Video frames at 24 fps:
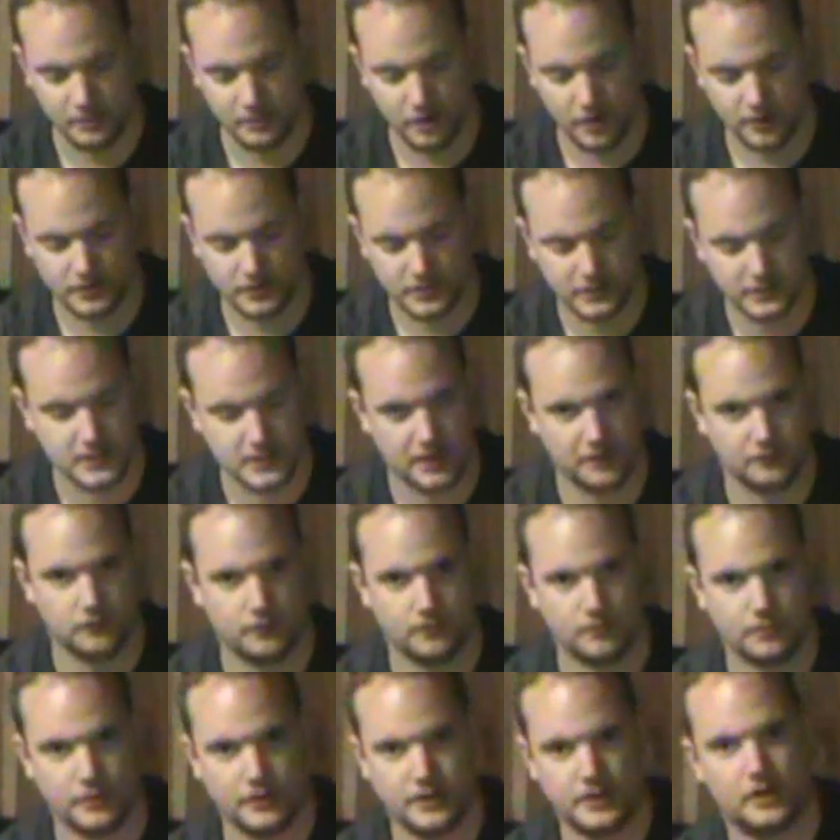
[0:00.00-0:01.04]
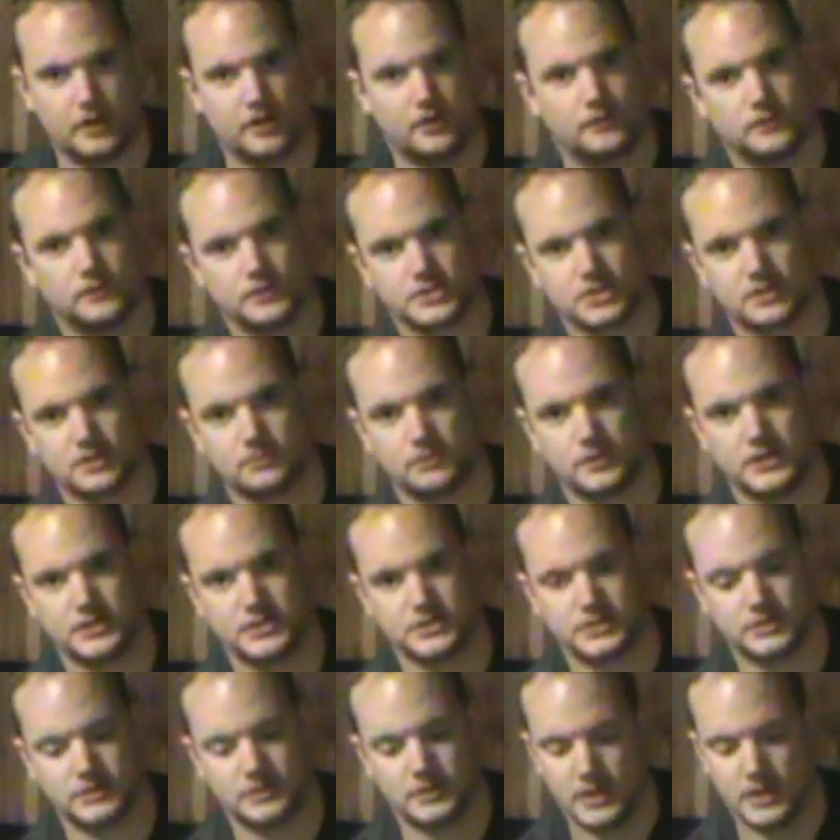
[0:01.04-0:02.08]
They marked it down for pre-owned for some
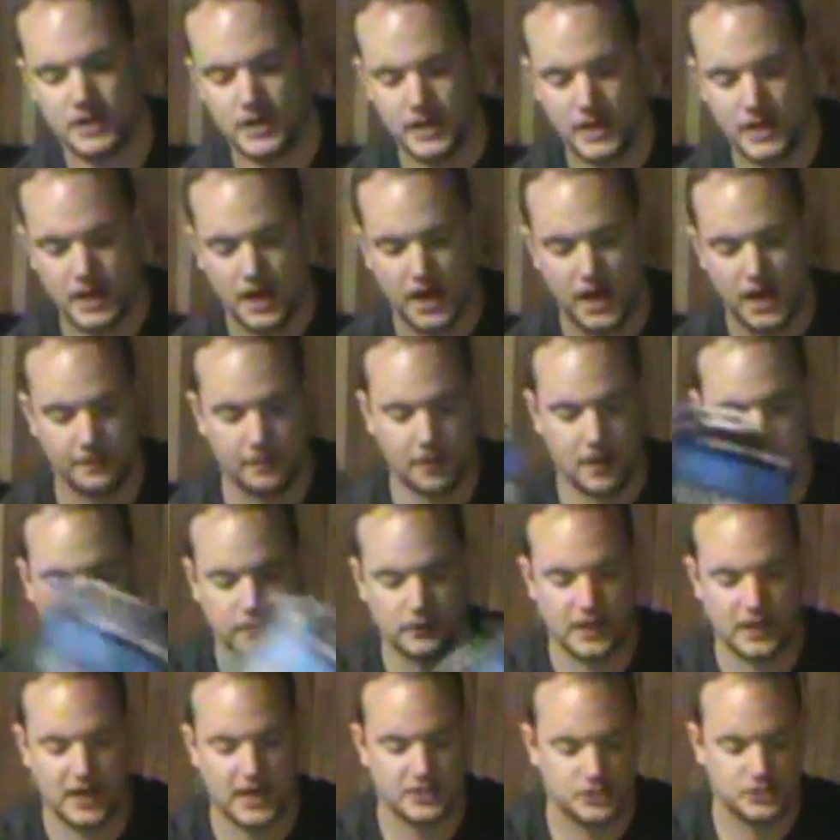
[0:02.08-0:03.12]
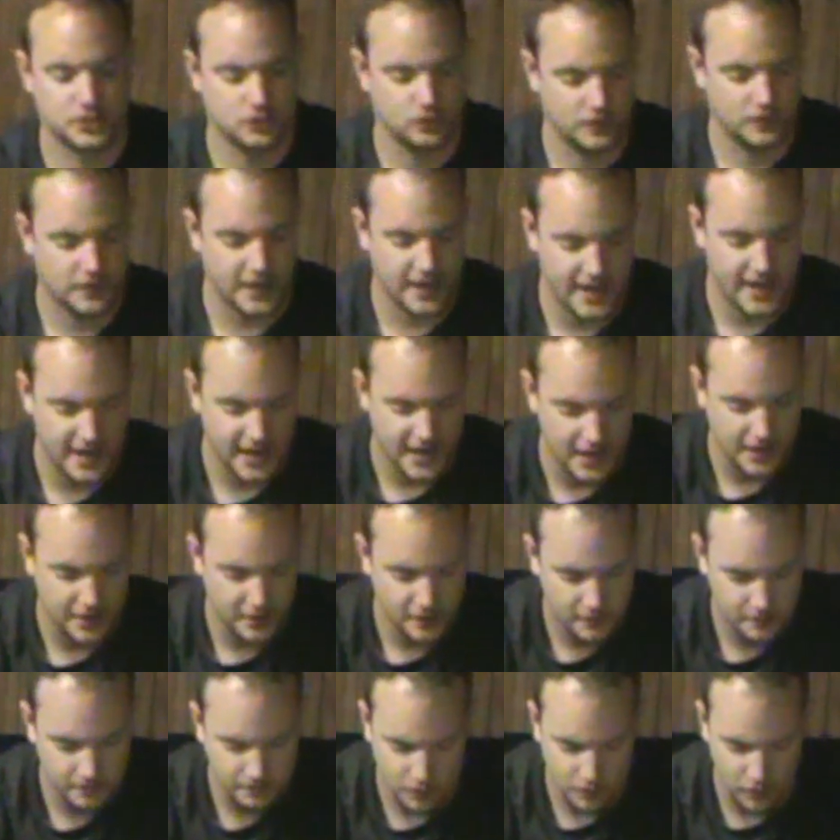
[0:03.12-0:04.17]
reason. I bought the last 2 they had.
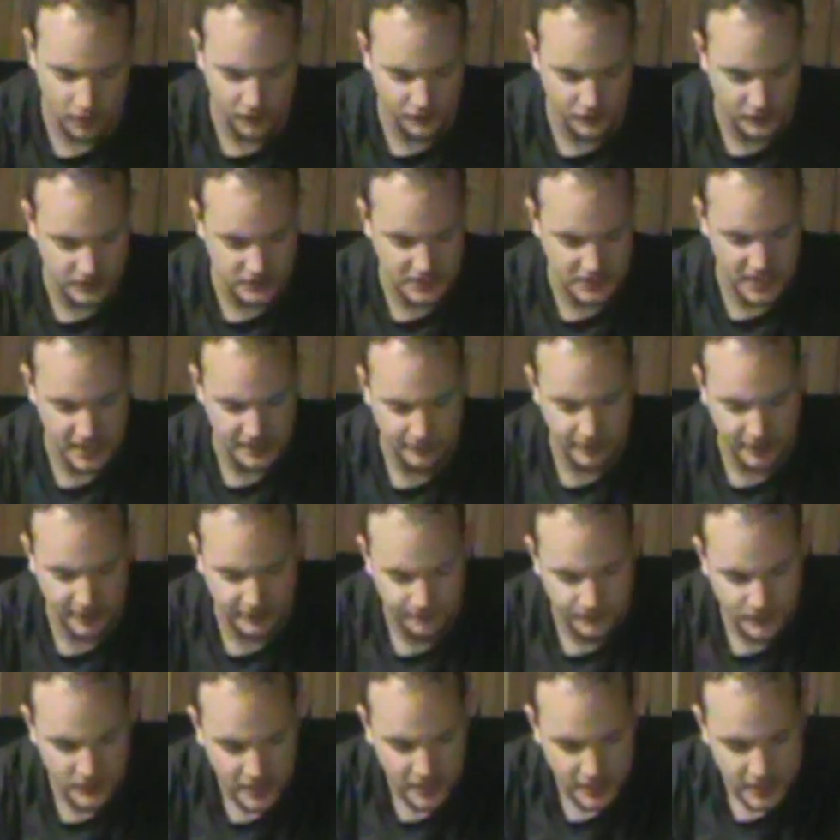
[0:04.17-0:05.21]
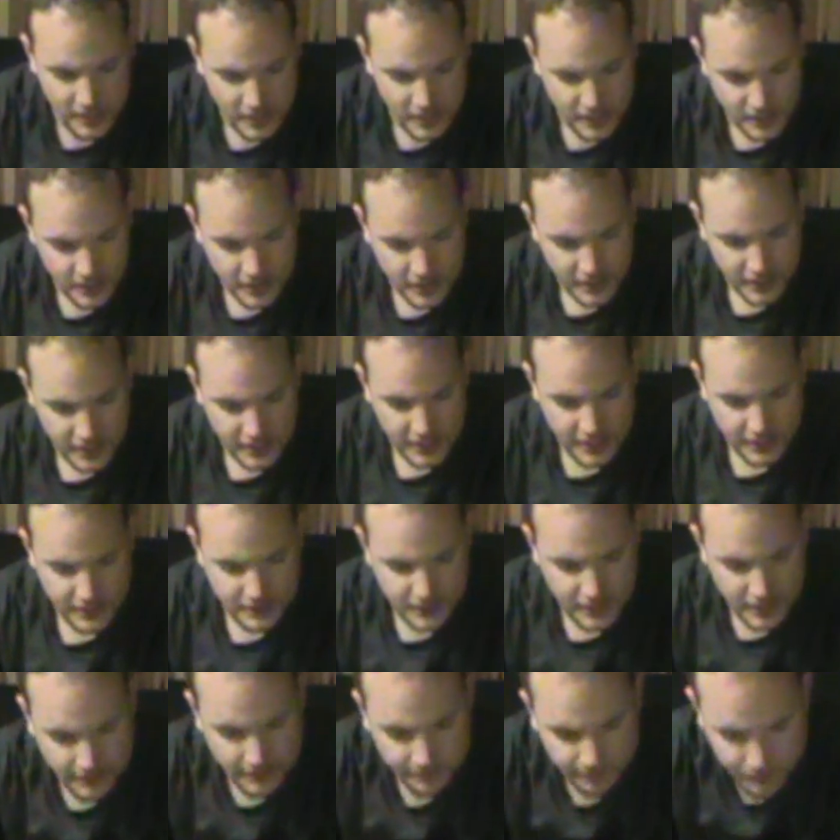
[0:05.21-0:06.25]
Perfect timing.
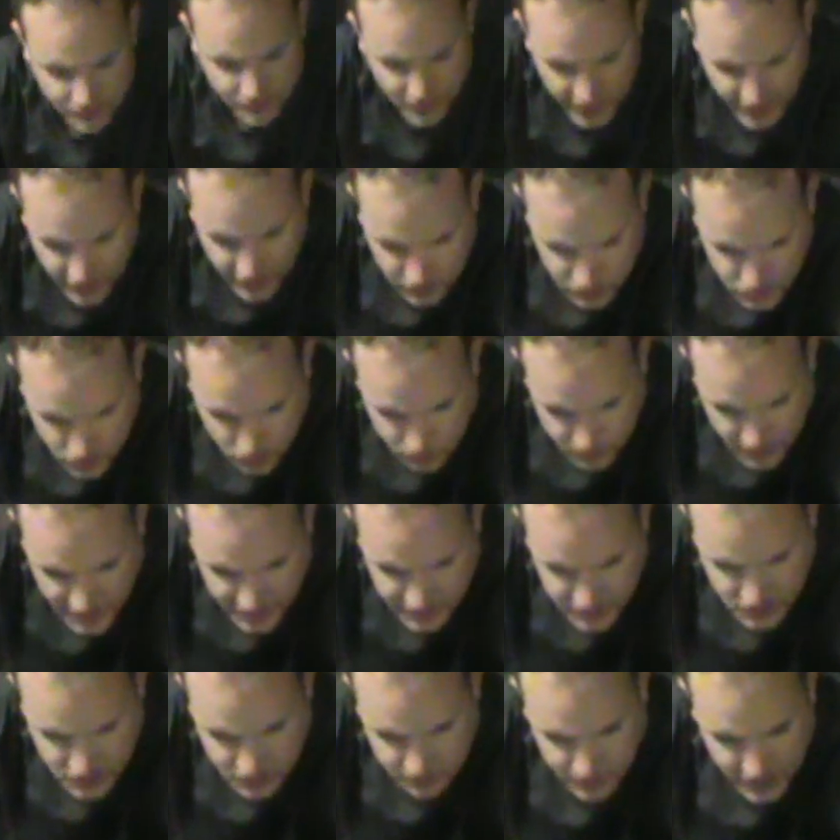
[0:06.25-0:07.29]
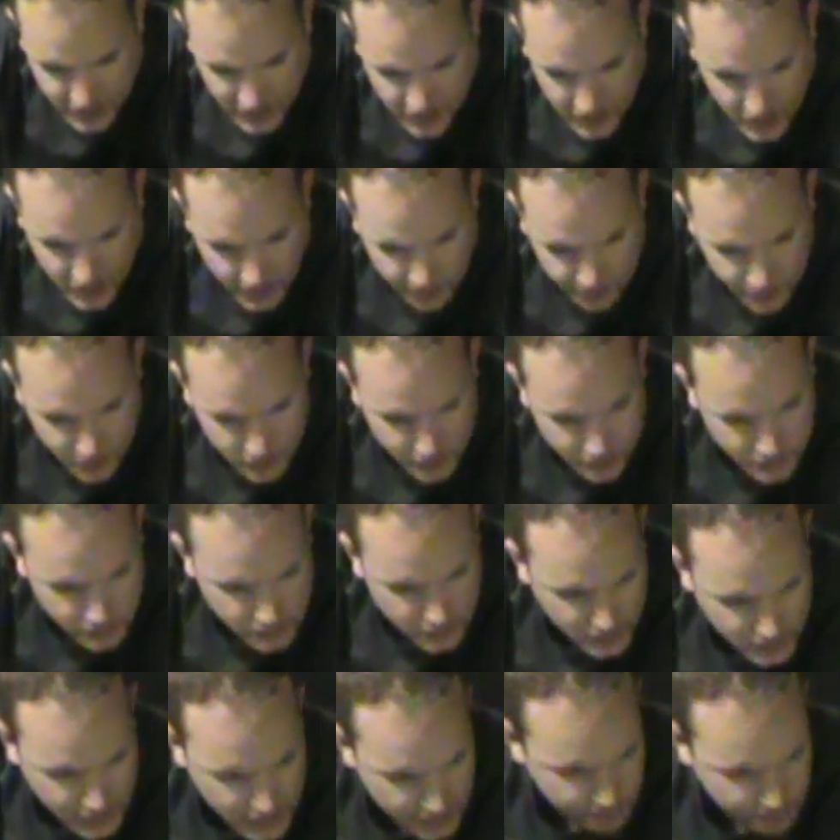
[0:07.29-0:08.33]
And I also managed to pick up
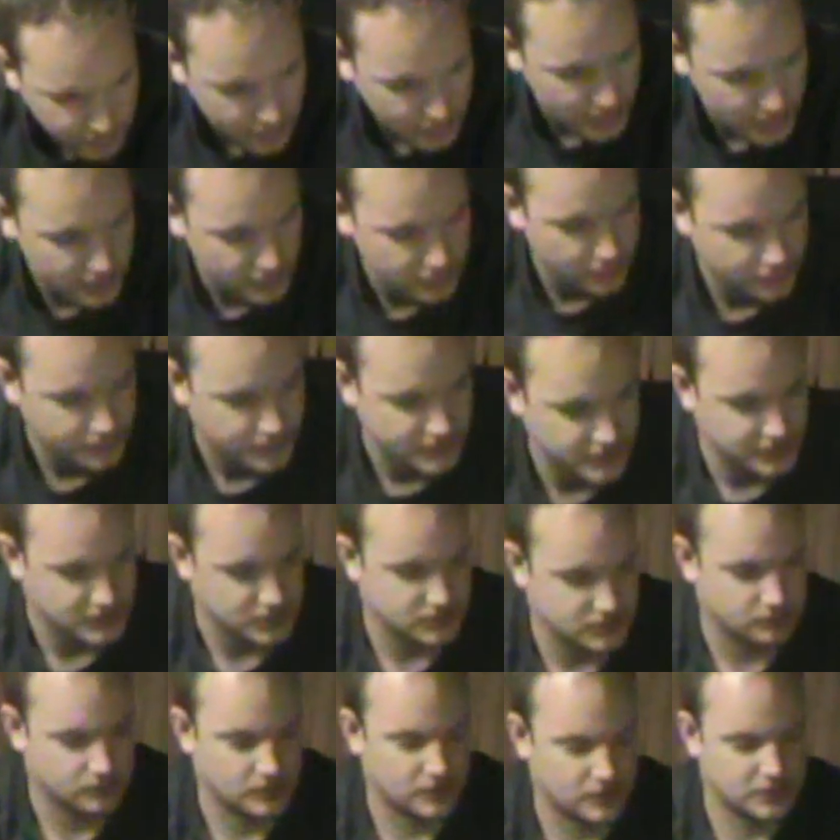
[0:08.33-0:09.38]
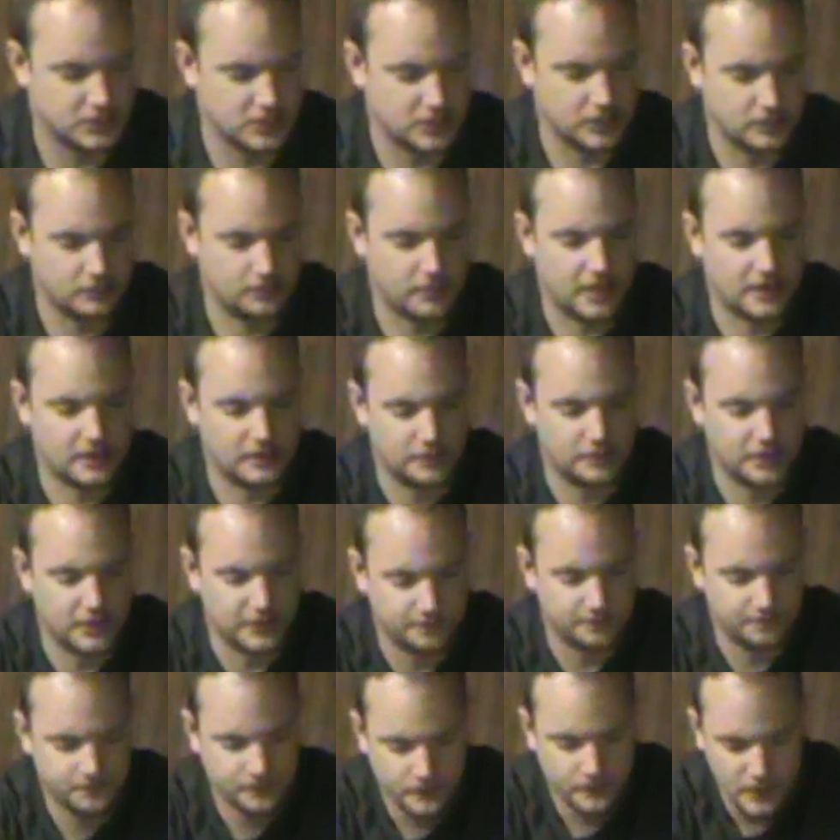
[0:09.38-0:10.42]
a couple of other things I'm going to tell you about in a
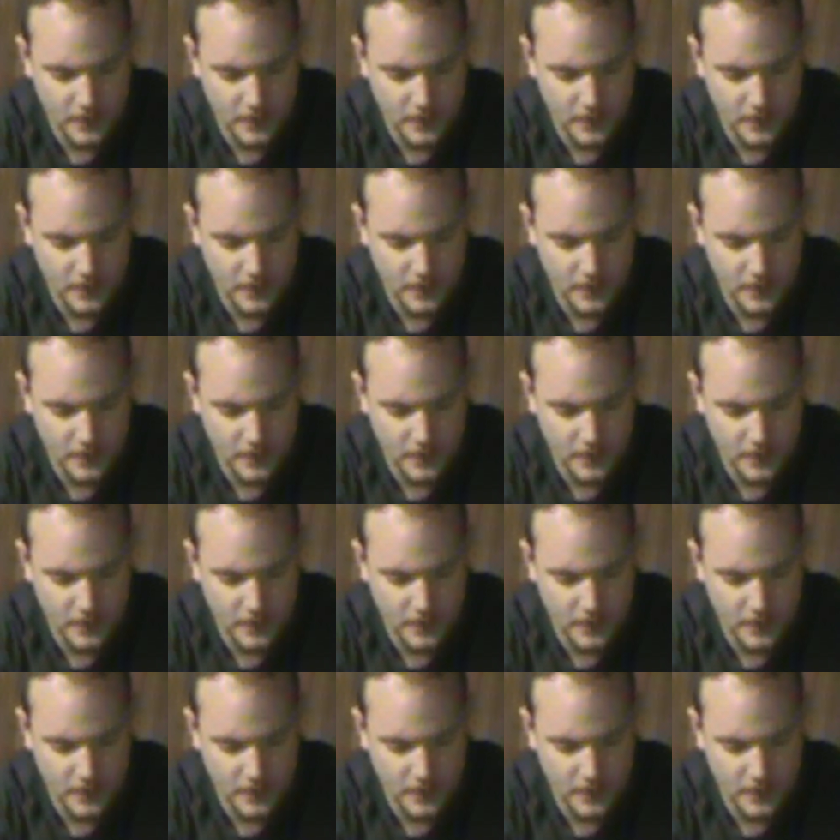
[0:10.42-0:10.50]
minute.